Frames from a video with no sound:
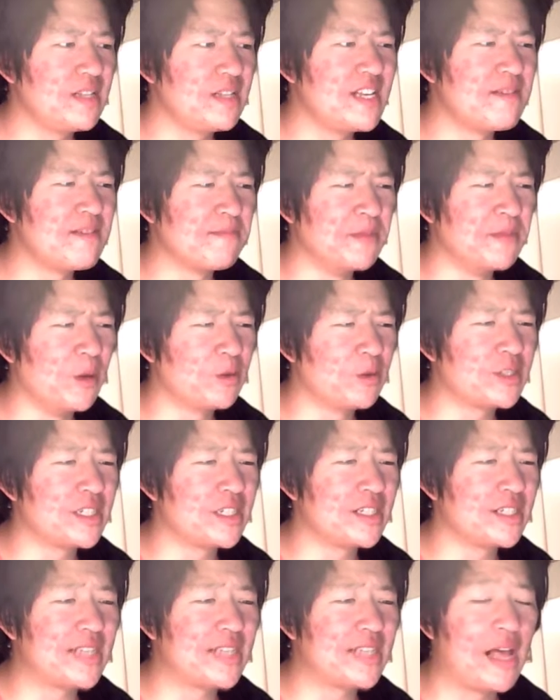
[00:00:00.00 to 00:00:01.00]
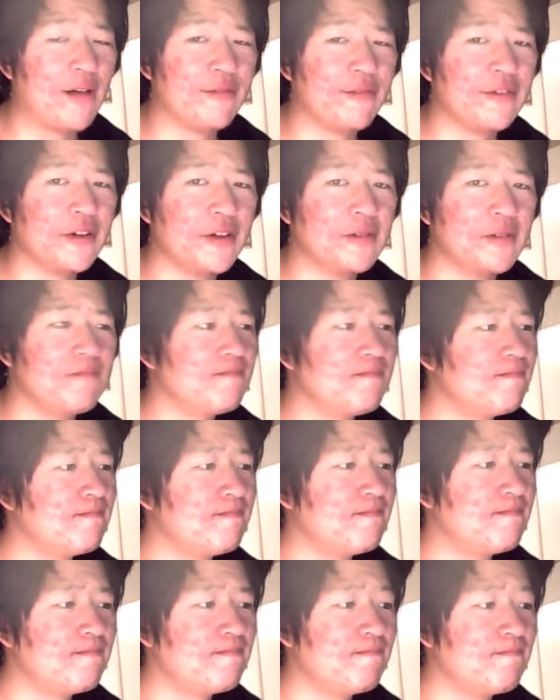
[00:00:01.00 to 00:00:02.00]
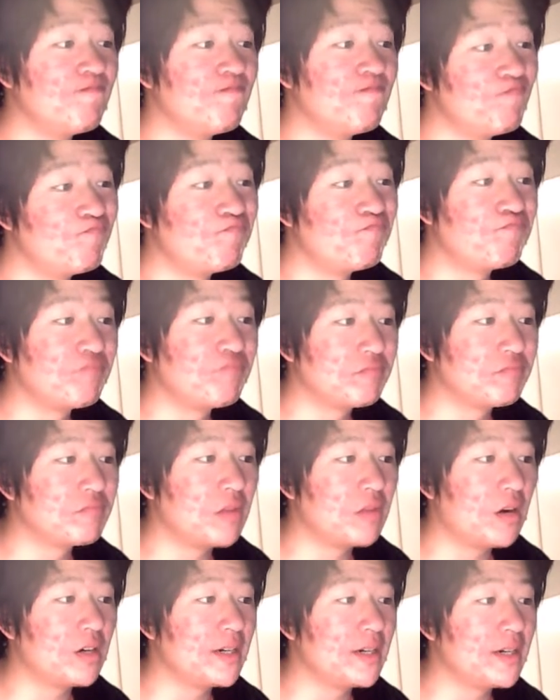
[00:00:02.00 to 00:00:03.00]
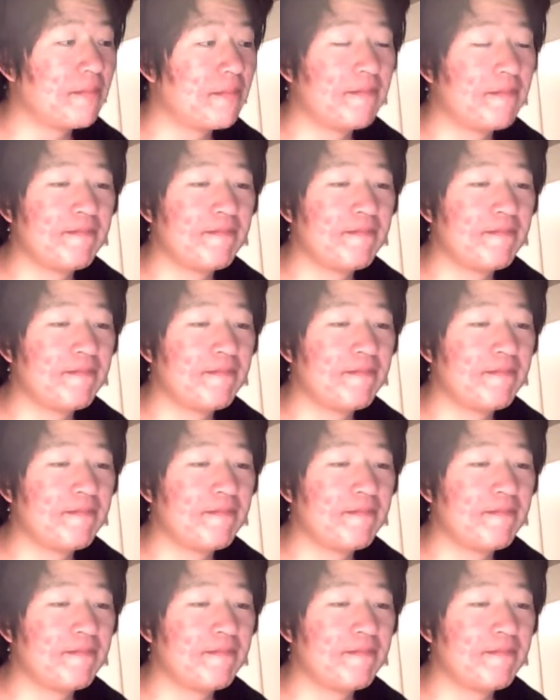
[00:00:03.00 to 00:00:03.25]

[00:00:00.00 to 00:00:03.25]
hypnosis alpha. All right.